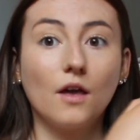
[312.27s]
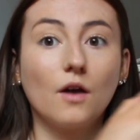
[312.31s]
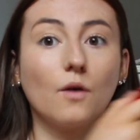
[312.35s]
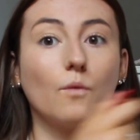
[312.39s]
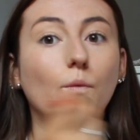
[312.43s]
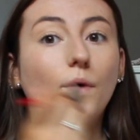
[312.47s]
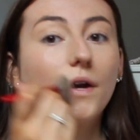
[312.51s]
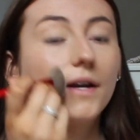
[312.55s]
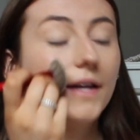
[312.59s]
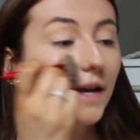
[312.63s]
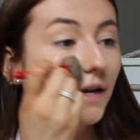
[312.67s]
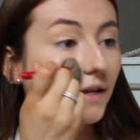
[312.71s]

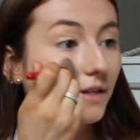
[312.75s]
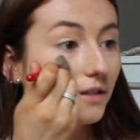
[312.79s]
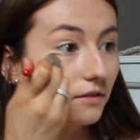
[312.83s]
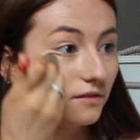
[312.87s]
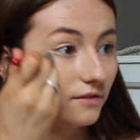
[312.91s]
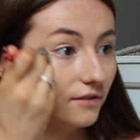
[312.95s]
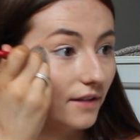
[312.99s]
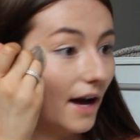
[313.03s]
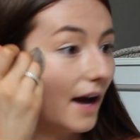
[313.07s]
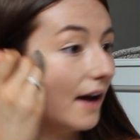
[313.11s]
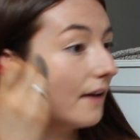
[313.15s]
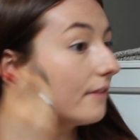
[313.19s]
when I
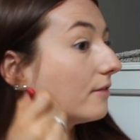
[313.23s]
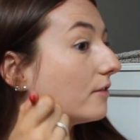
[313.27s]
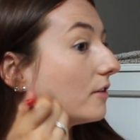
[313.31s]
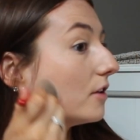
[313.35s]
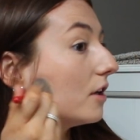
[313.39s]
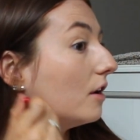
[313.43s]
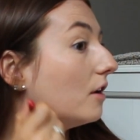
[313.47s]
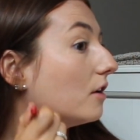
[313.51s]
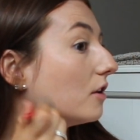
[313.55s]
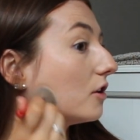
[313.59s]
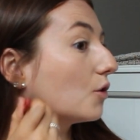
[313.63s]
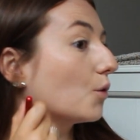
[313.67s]
left
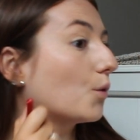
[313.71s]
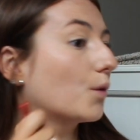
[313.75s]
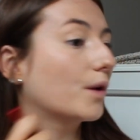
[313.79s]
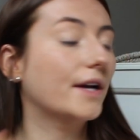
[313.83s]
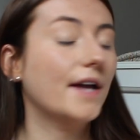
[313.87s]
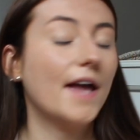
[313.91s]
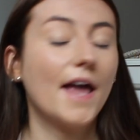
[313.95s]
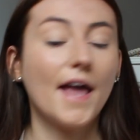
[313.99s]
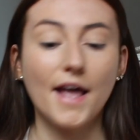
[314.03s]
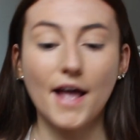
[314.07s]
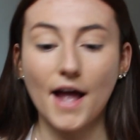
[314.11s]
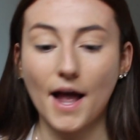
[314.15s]

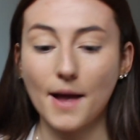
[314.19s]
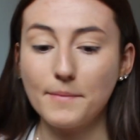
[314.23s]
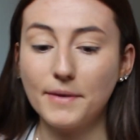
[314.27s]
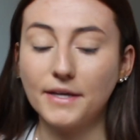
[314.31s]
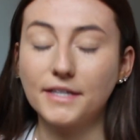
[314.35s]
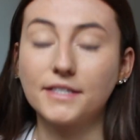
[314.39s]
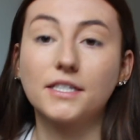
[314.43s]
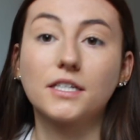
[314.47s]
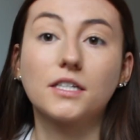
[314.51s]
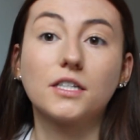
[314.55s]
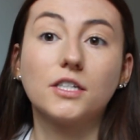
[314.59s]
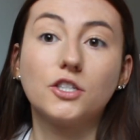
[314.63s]
Laurier, I
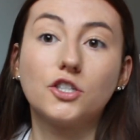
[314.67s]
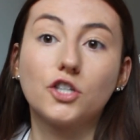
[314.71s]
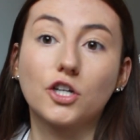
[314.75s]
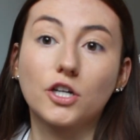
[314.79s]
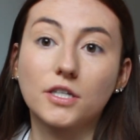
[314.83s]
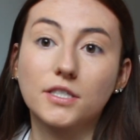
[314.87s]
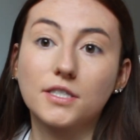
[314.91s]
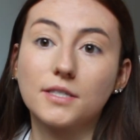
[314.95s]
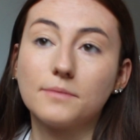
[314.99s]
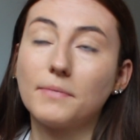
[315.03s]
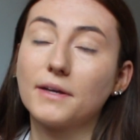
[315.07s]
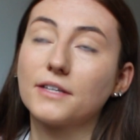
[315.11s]
basically took
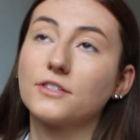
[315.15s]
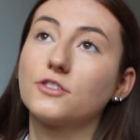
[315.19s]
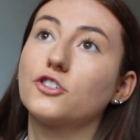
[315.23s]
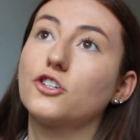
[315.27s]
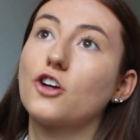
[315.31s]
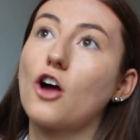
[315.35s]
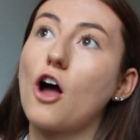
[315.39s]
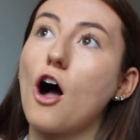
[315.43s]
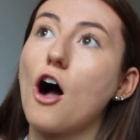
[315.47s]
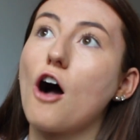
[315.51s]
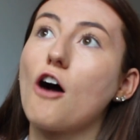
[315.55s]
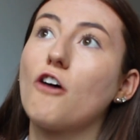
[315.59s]
a
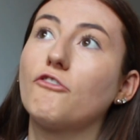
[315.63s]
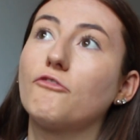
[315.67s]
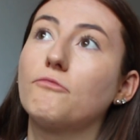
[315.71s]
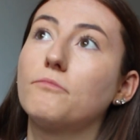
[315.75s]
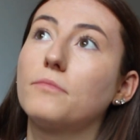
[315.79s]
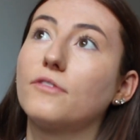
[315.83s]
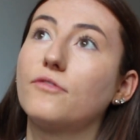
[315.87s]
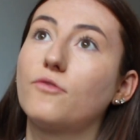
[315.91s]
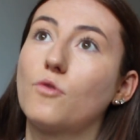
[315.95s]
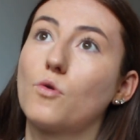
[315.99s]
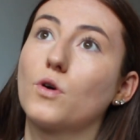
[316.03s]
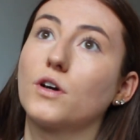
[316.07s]
semester off
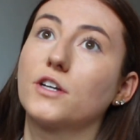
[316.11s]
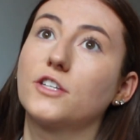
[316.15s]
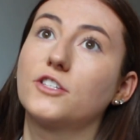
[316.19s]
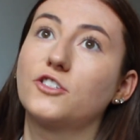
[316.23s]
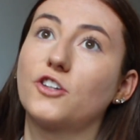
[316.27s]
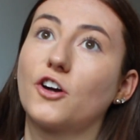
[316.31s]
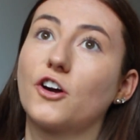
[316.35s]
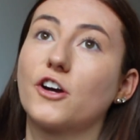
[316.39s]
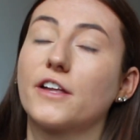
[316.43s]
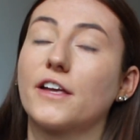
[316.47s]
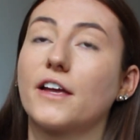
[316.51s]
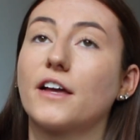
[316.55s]
before
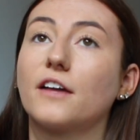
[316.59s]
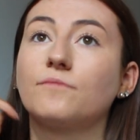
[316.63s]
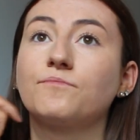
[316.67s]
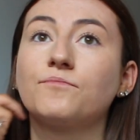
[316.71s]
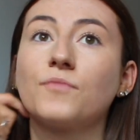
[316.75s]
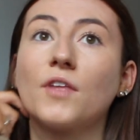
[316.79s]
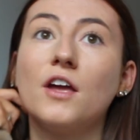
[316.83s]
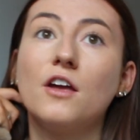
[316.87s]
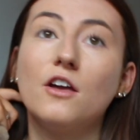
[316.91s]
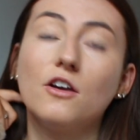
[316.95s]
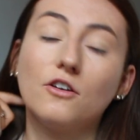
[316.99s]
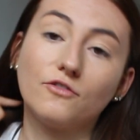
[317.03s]
starting
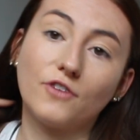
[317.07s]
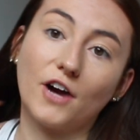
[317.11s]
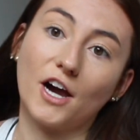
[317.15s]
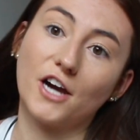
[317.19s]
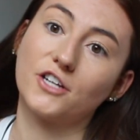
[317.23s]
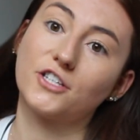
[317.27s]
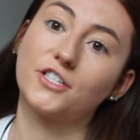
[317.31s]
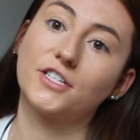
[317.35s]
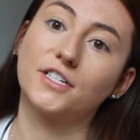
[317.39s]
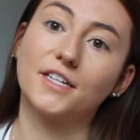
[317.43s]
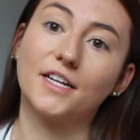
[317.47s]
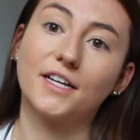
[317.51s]

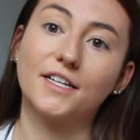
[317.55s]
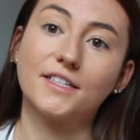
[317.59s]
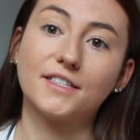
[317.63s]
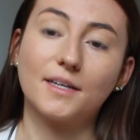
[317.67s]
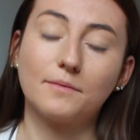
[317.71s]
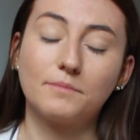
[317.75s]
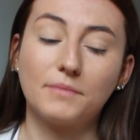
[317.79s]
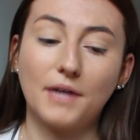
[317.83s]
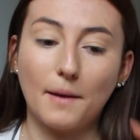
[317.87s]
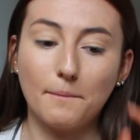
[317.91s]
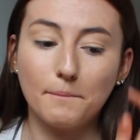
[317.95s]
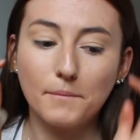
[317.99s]
Ryerson in
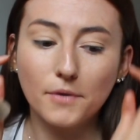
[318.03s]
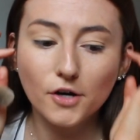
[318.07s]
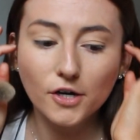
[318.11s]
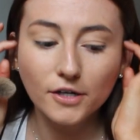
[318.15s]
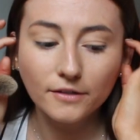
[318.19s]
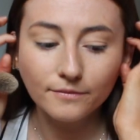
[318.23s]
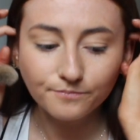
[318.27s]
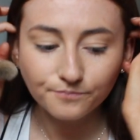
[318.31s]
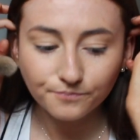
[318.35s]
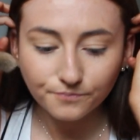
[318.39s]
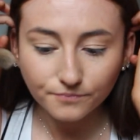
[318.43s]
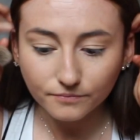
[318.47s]

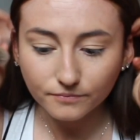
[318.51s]
September.